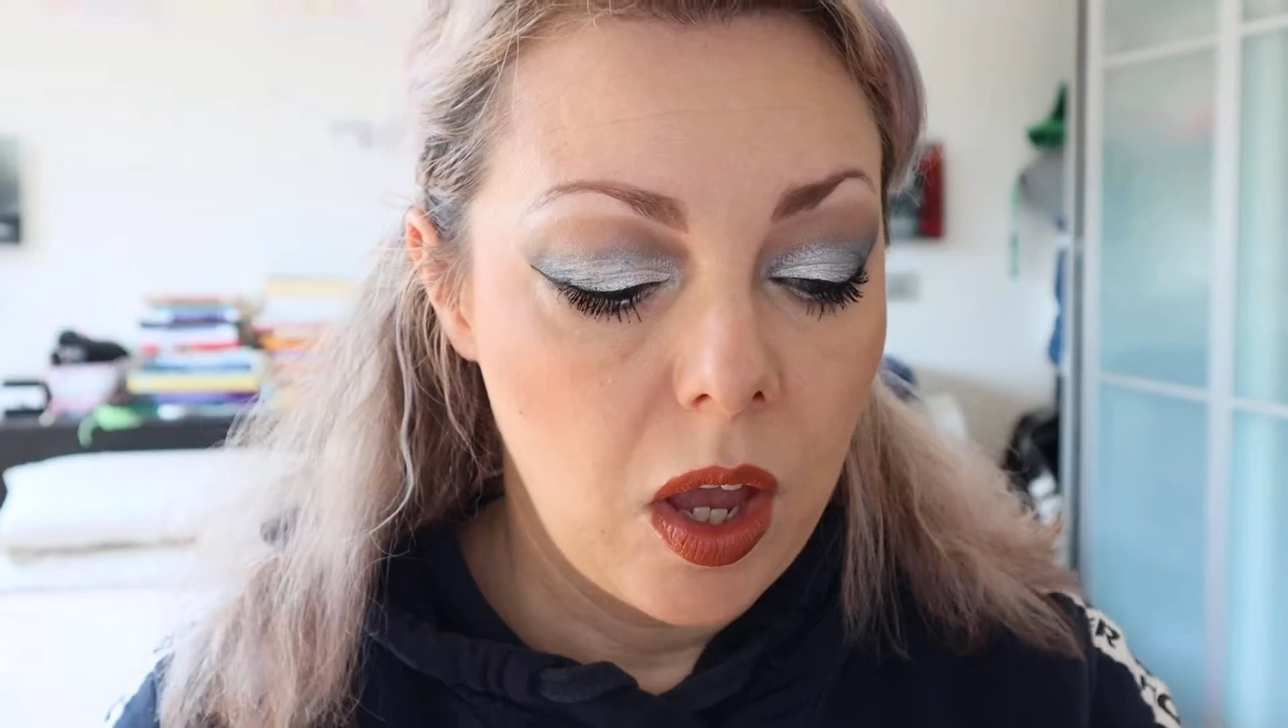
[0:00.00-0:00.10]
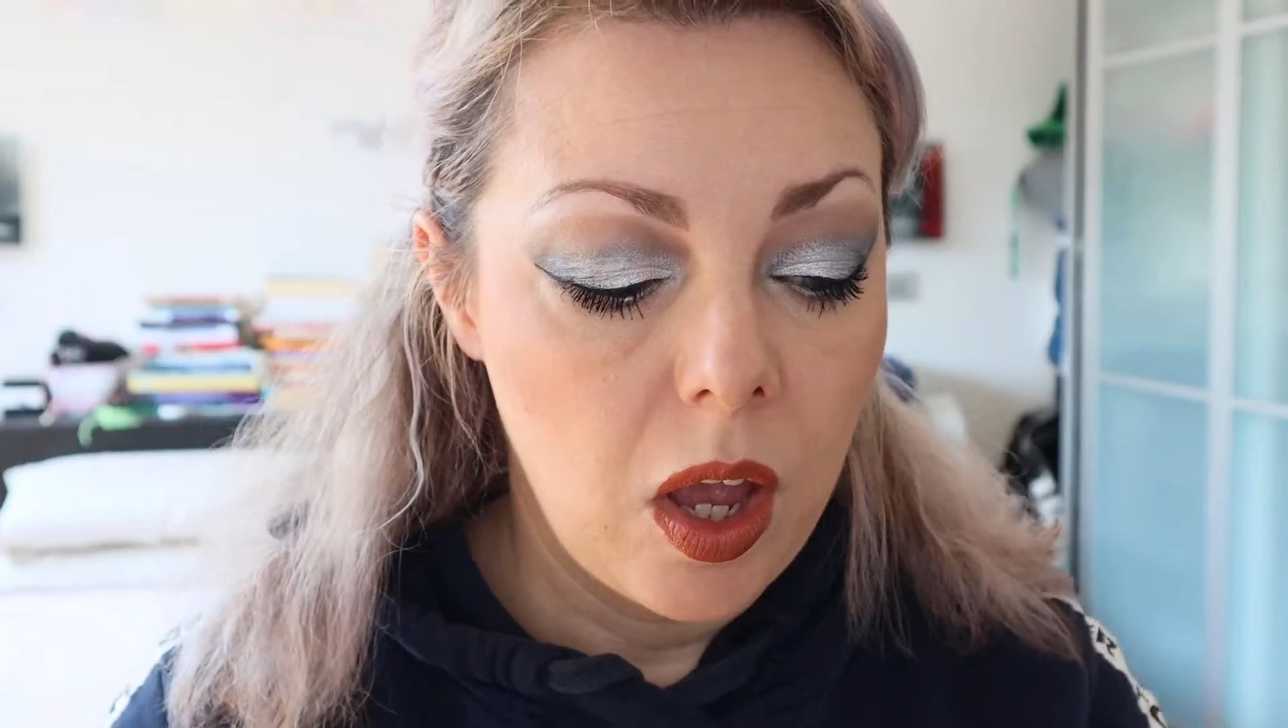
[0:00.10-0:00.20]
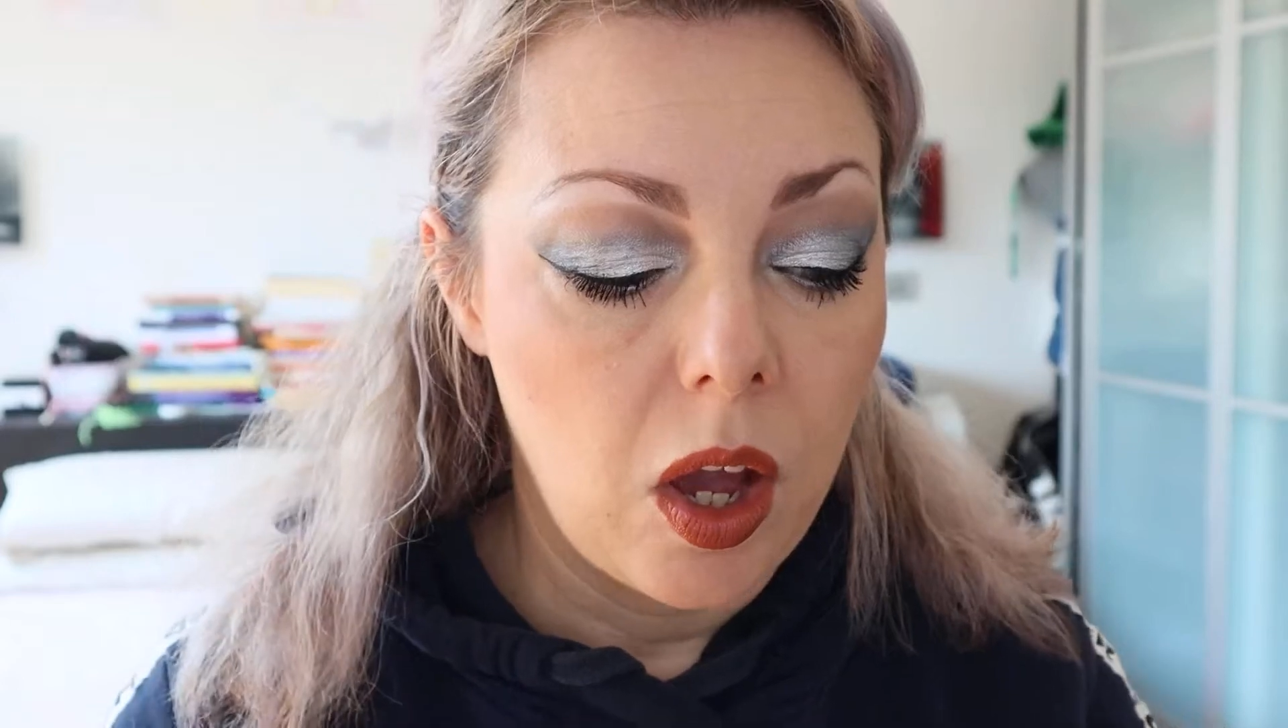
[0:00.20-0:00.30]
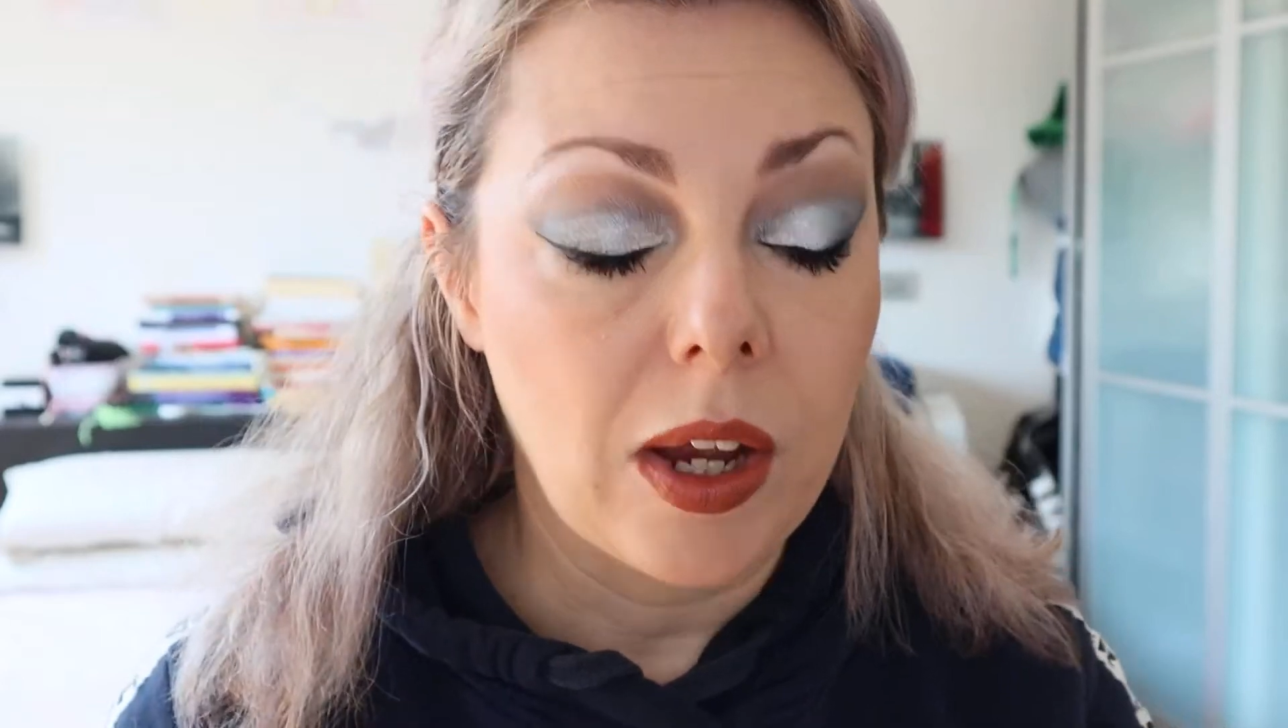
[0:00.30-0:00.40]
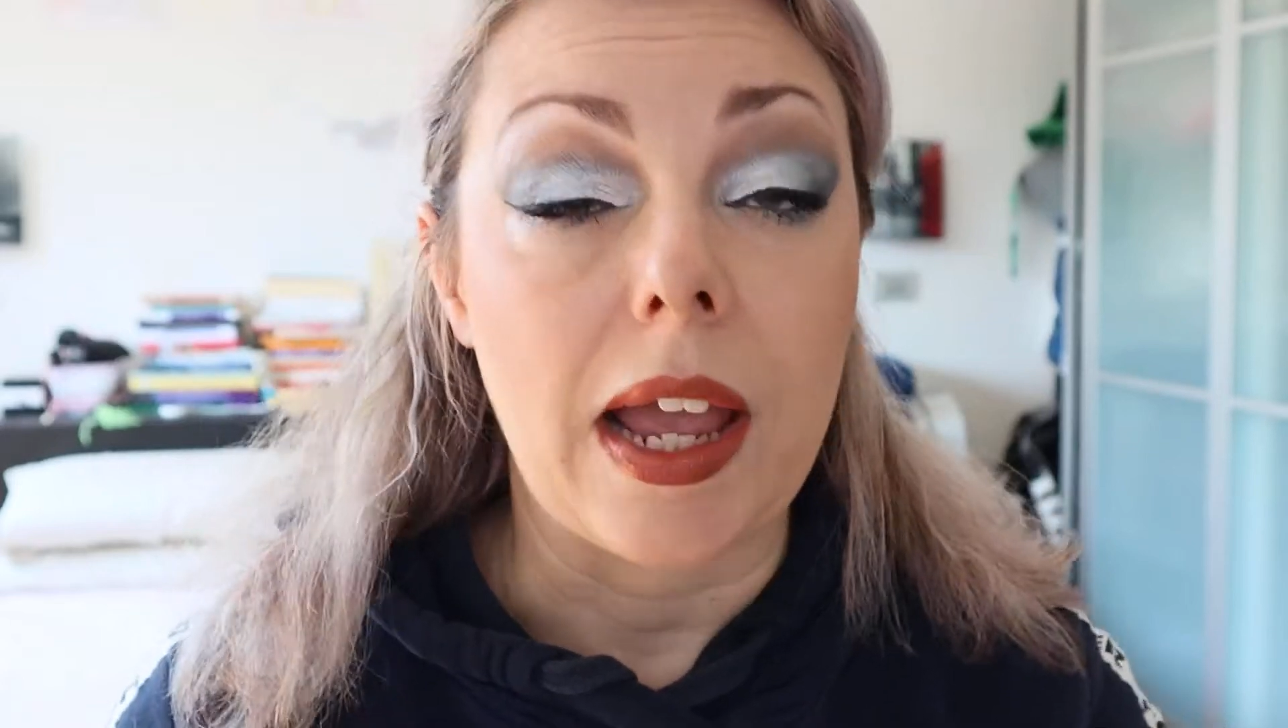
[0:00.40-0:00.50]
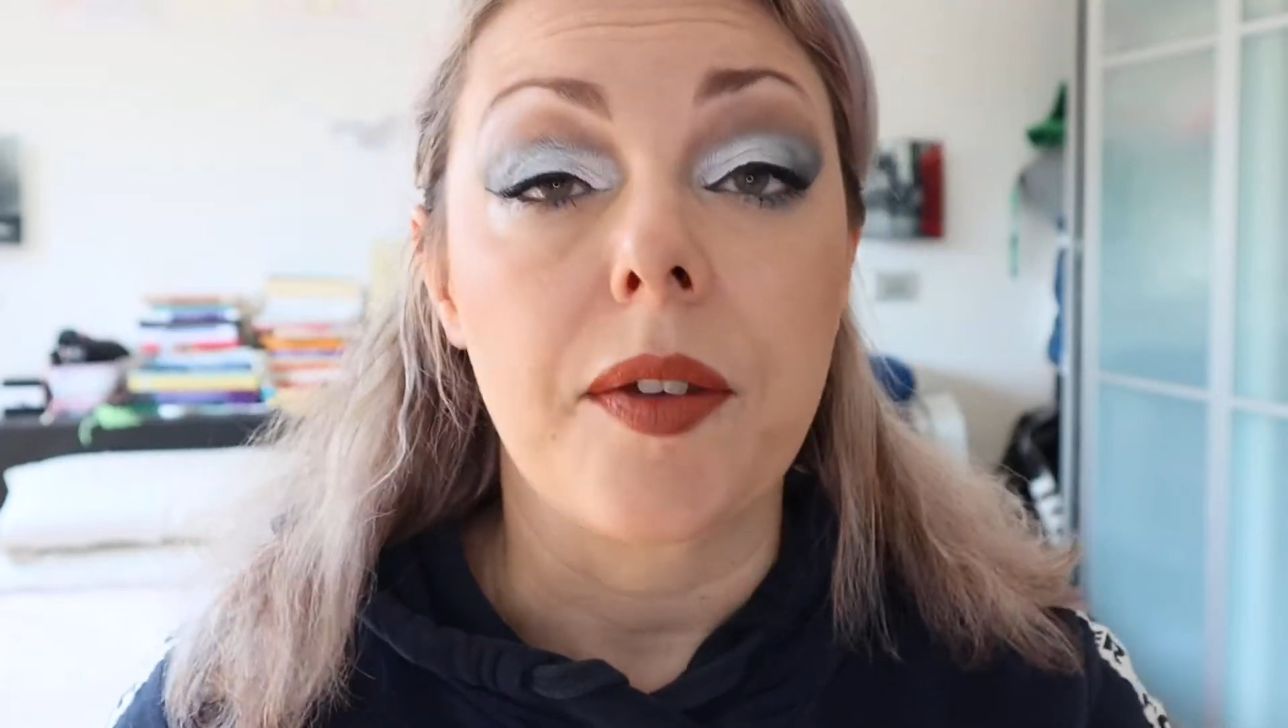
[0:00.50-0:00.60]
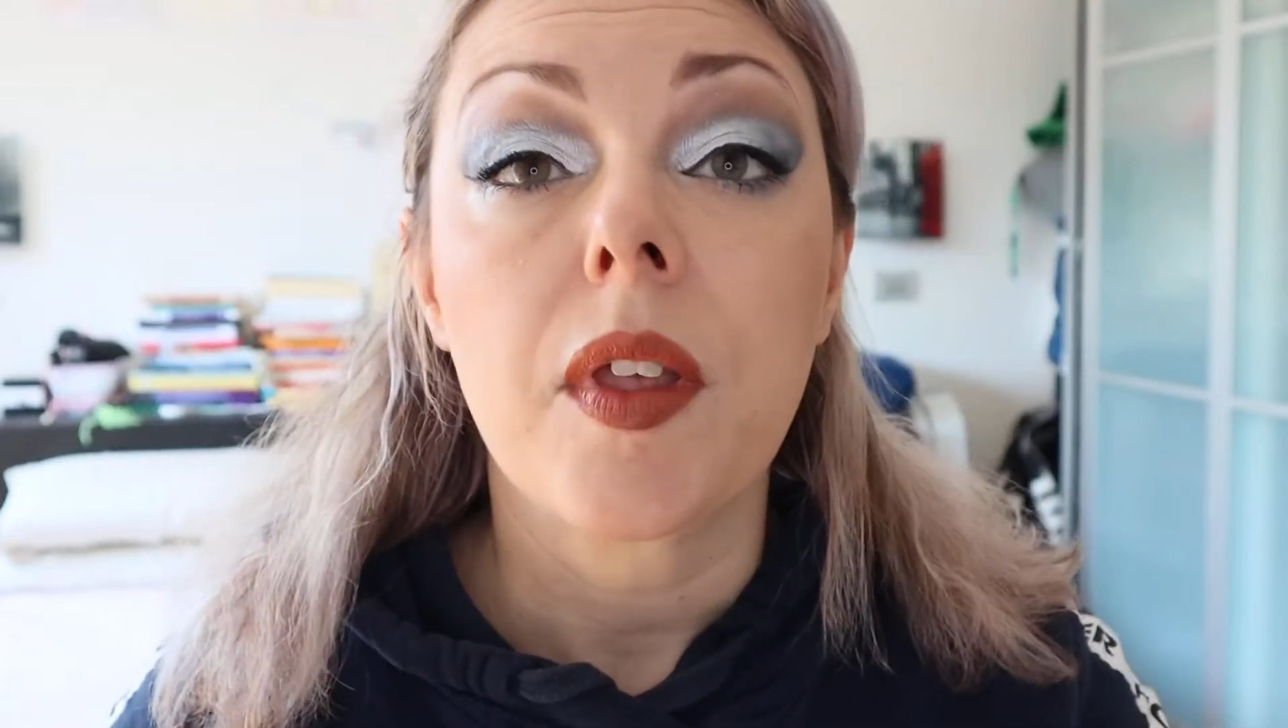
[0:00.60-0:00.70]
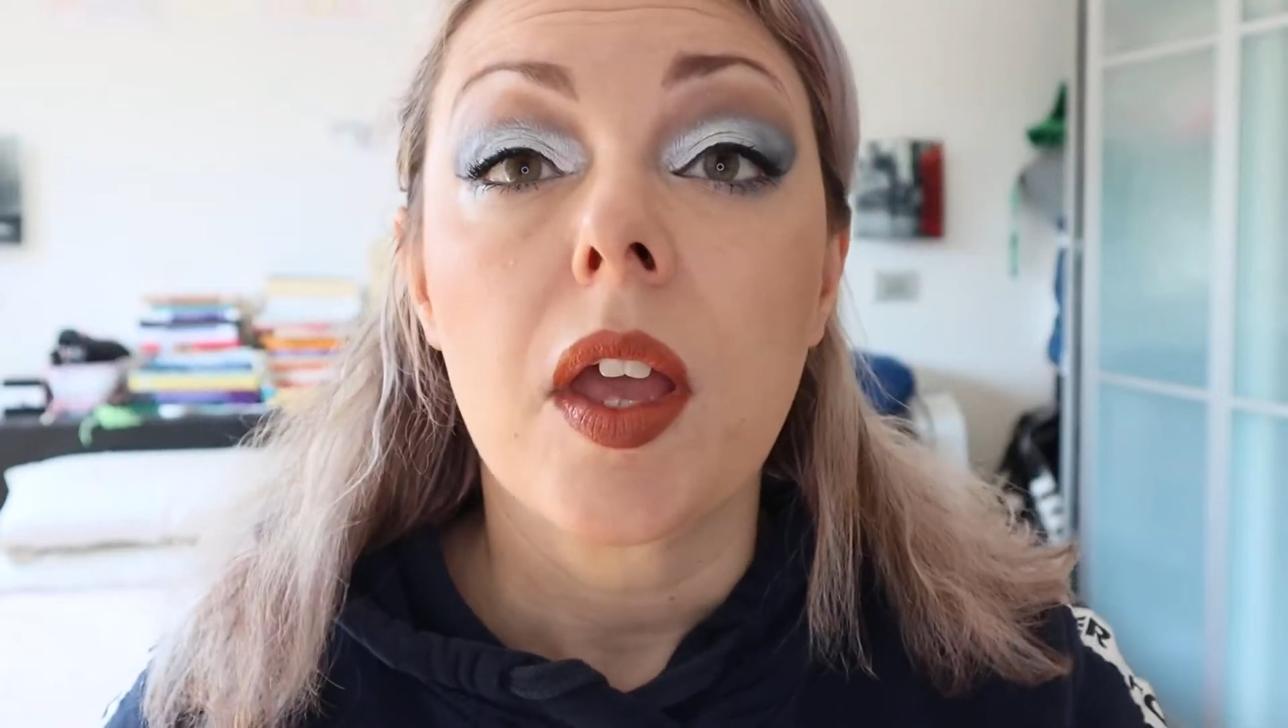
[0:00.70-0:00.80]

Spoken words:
Okay,